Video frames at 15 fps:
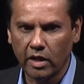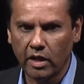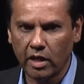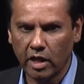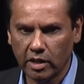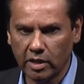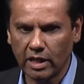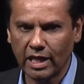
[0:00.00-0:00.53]

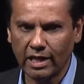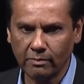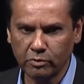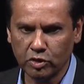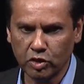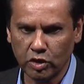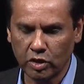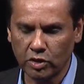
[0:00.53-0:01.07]
it
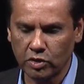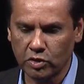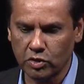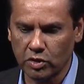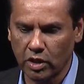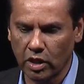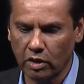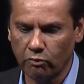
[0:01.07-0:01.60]
helps us
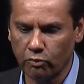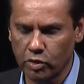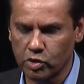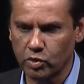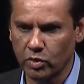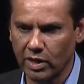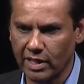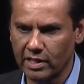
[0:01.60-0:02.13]

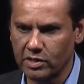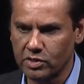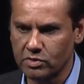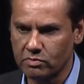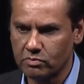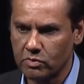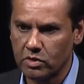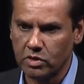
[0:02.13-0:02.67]
virtualize
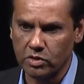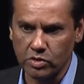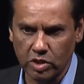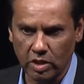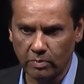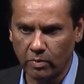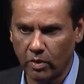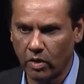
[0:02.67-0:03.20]

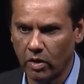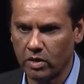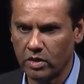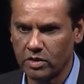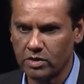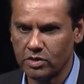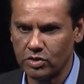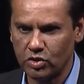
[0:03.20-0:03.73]
GPON,
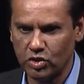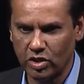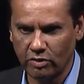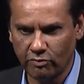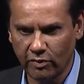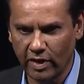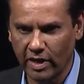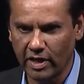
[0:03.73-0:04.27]

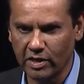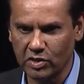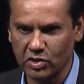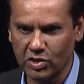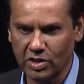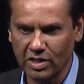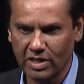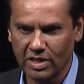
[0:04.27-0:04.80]

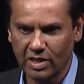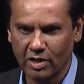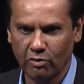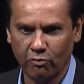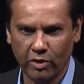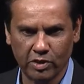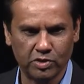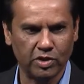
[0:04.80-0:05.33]
GFast,
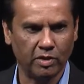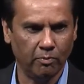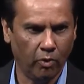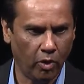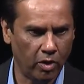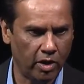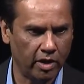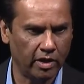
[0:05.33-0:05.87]
vectoring
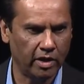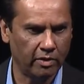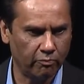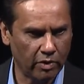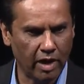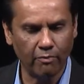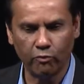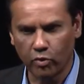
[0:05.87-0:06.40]
bonding, and
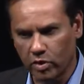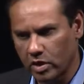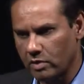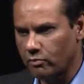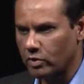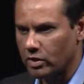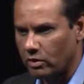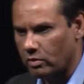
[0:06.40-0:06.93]
I'm working
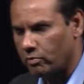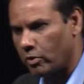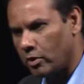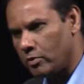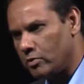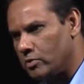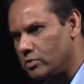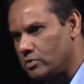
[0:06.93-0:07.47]
with our
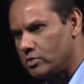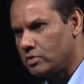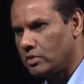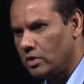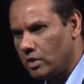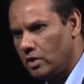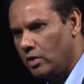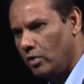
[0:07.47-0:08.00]
partners
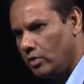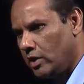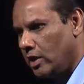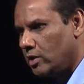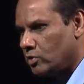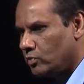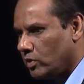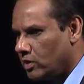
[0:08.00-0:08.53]
on that
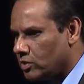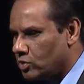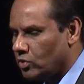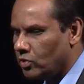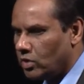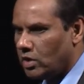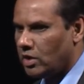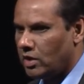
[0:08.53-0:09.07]
as well.
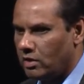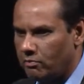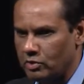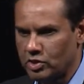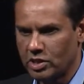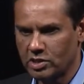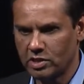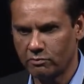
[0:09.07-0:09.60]
So
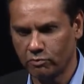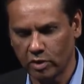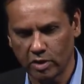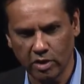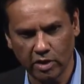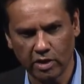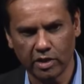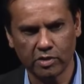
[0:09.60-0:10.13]
besides
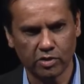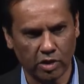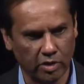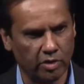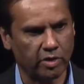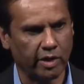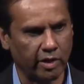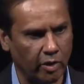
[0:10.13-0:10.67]
FTTH,
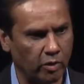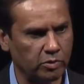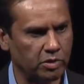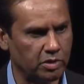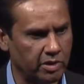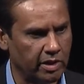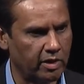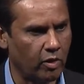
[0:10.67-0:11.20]
other
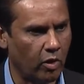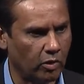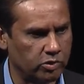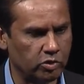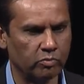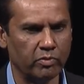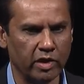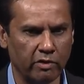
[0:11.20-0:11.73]
technologies can
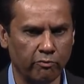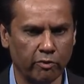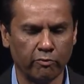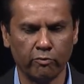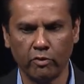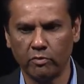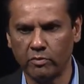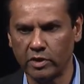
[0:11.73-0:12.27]
also benefit
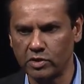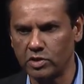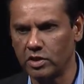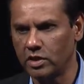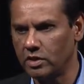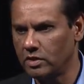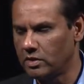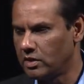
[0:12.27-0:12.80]
from
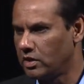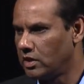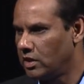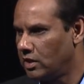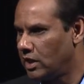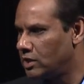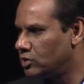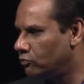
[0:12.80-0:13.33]
SDN.
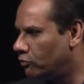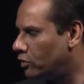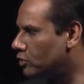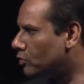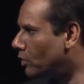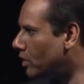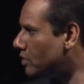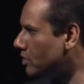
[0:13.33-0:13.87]
That's the first
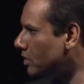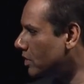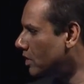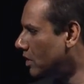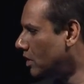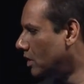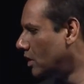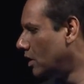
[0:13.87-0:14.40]
question.
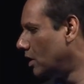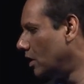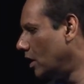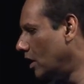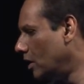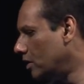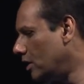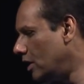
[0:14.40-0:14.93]

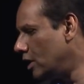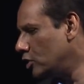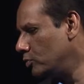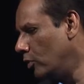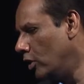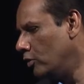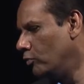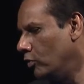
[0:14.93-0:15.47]
The next
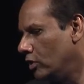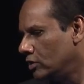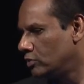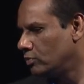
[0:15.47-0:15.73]
part was